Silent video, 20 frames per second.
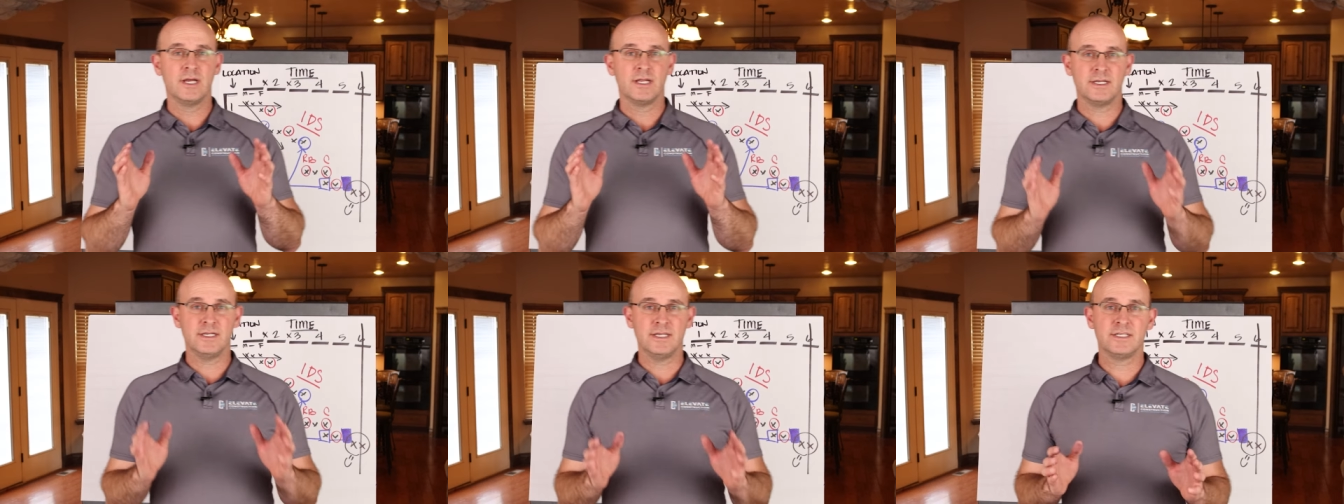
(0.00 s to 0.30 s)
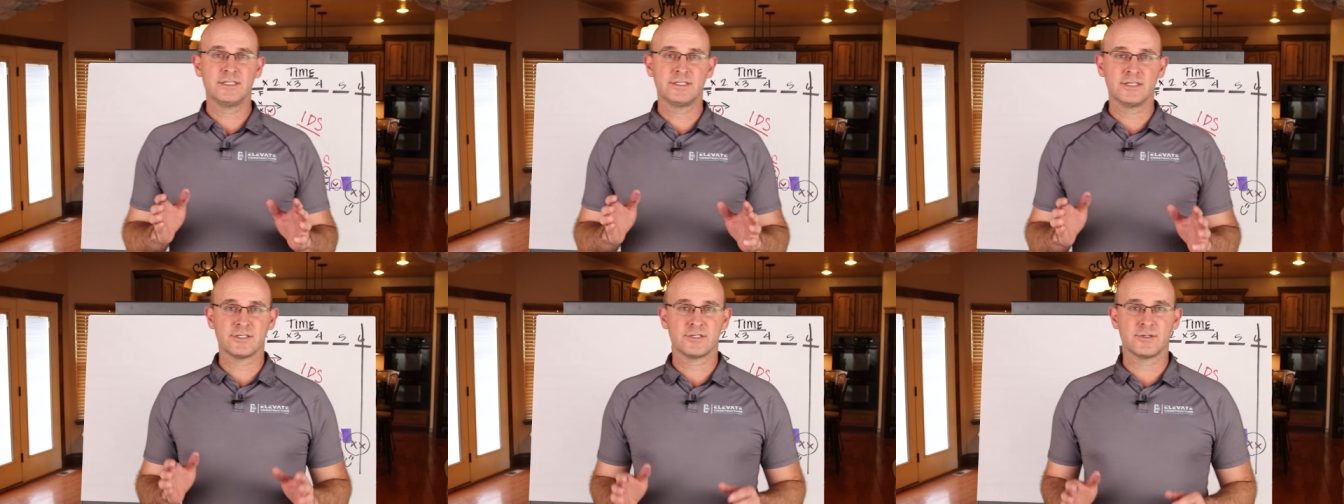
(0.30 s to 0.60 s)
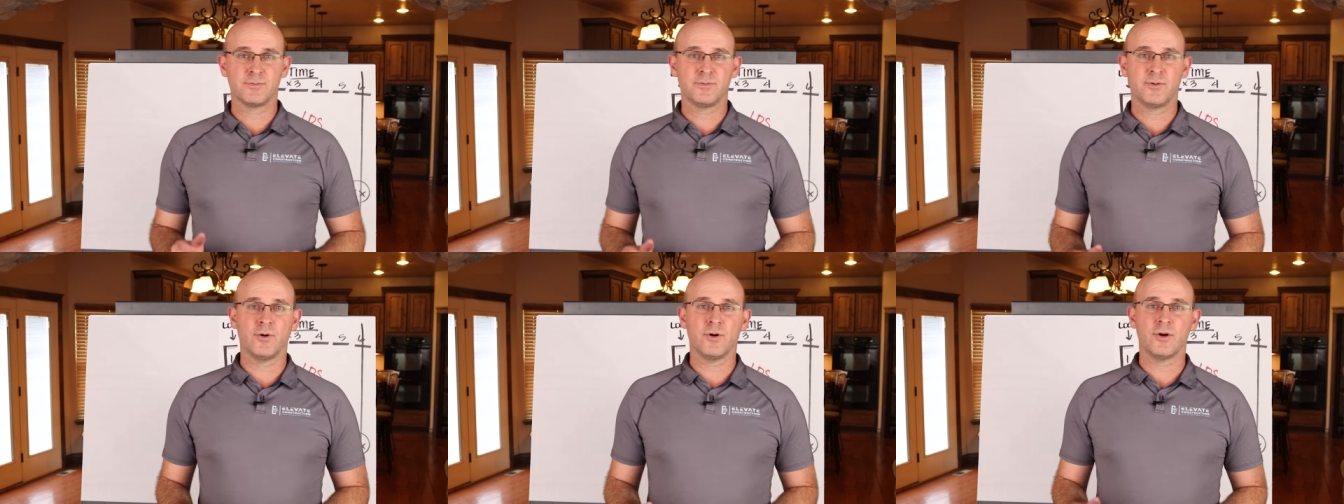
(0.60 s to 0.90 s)
needs a
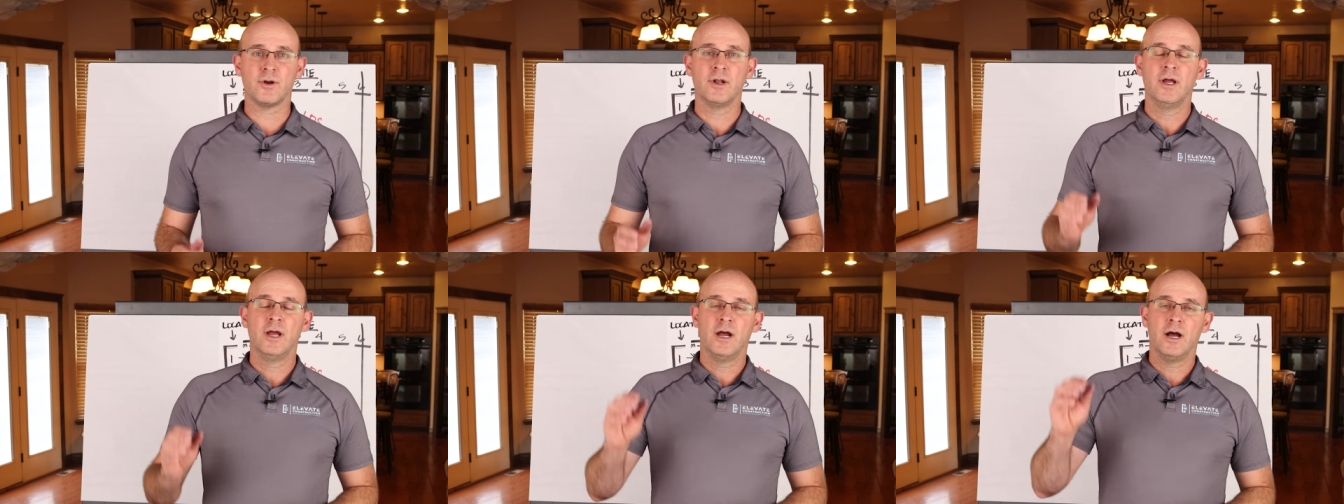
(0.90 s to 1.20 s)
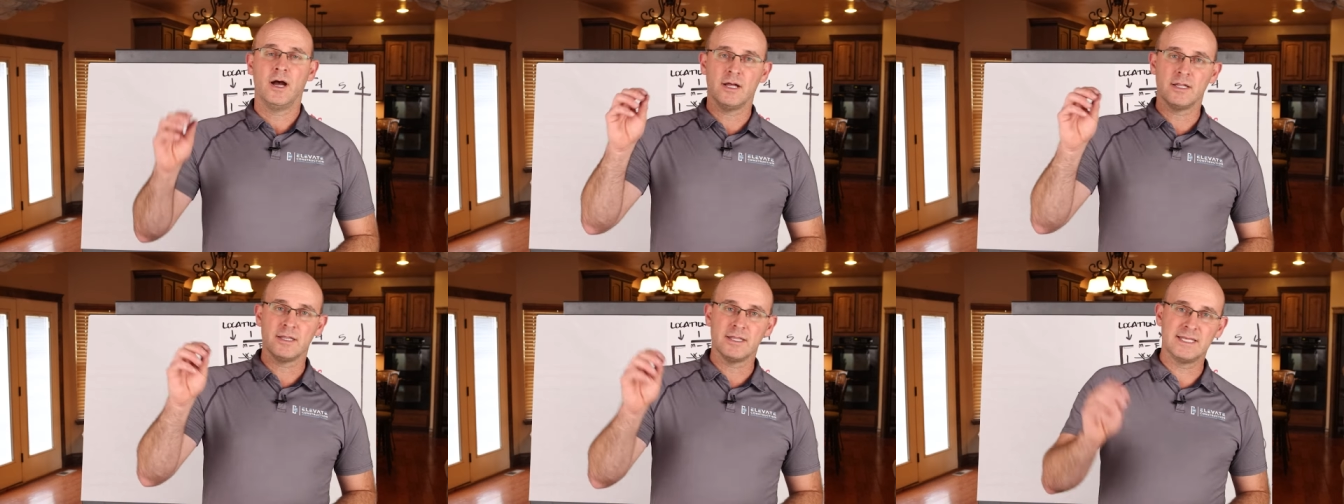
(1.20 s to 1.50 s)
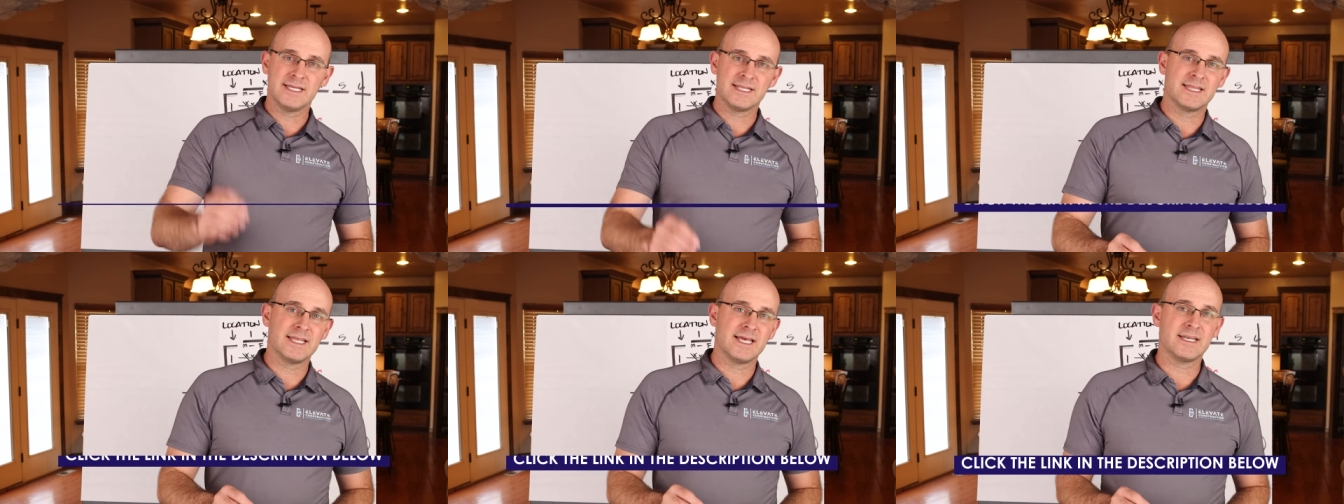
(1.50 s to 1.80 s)
support. I'll
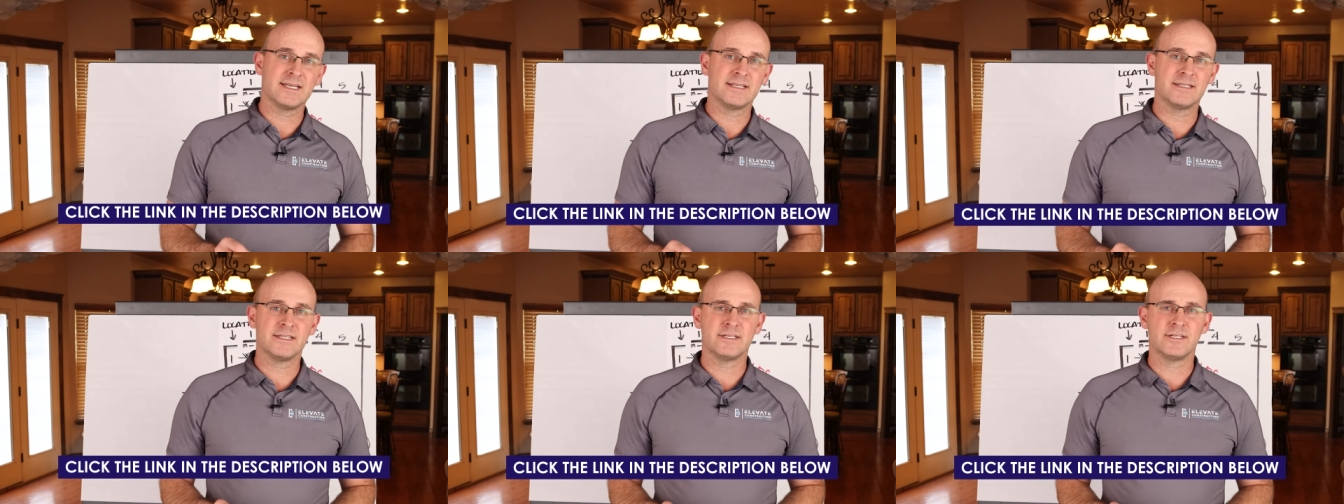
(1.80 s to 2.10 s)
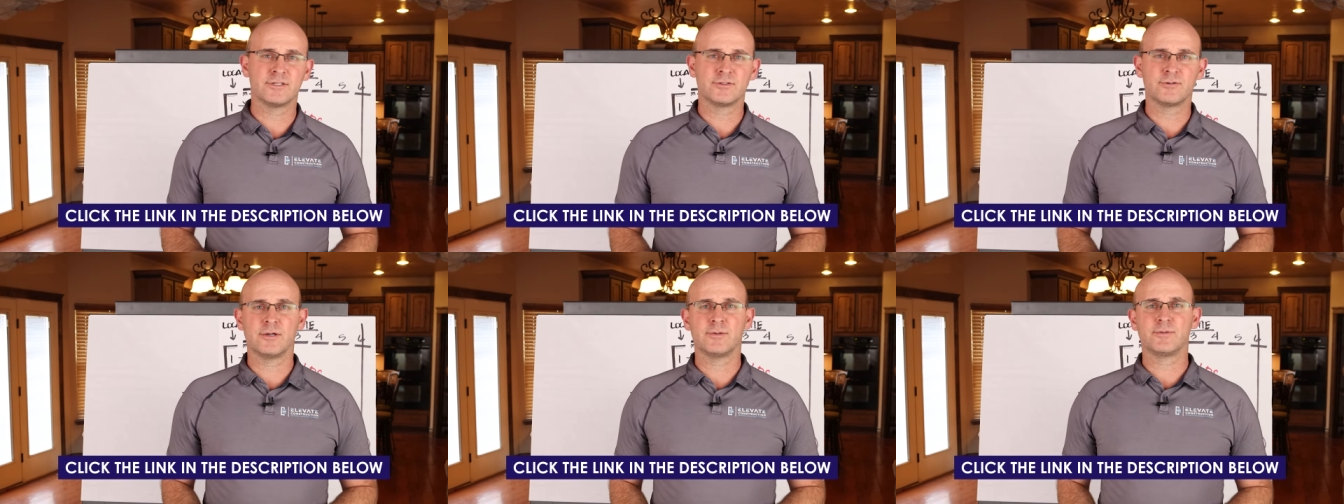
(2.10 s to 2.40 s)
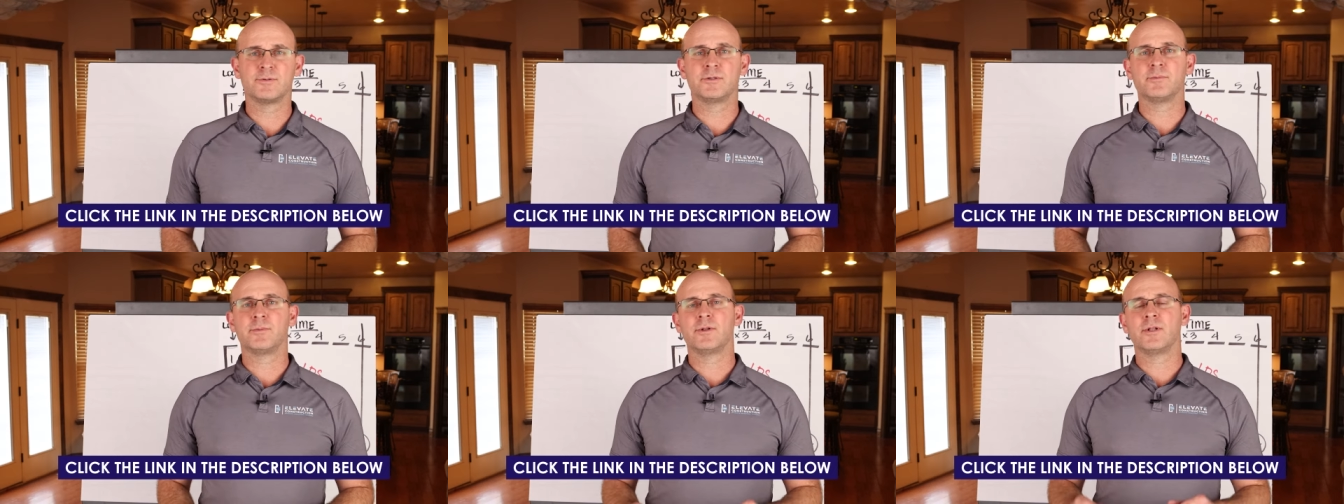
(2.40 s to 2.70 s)
link that in the
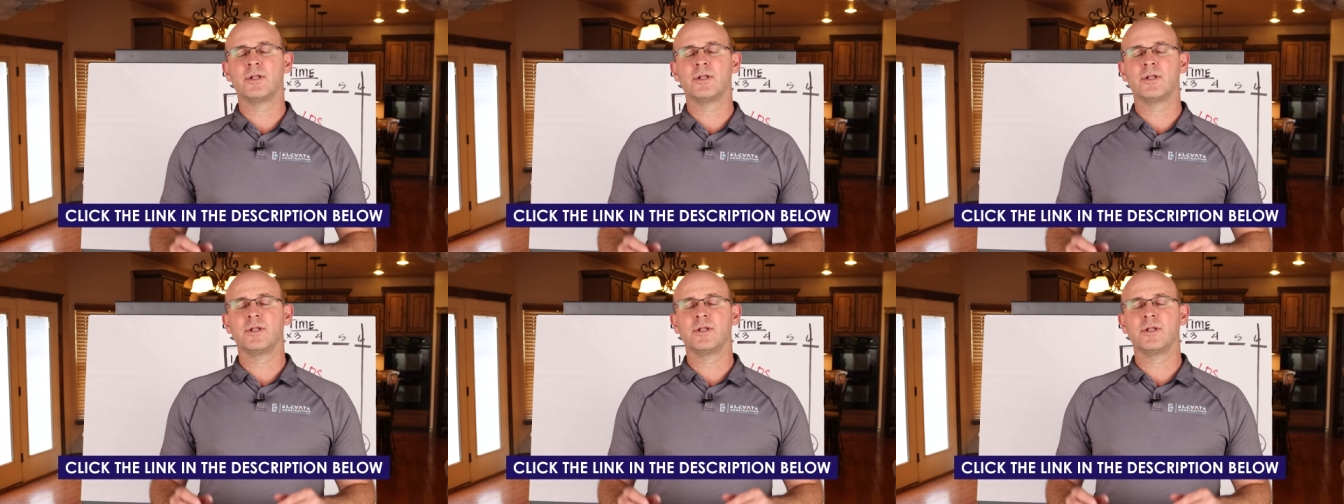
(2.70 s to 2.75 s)
description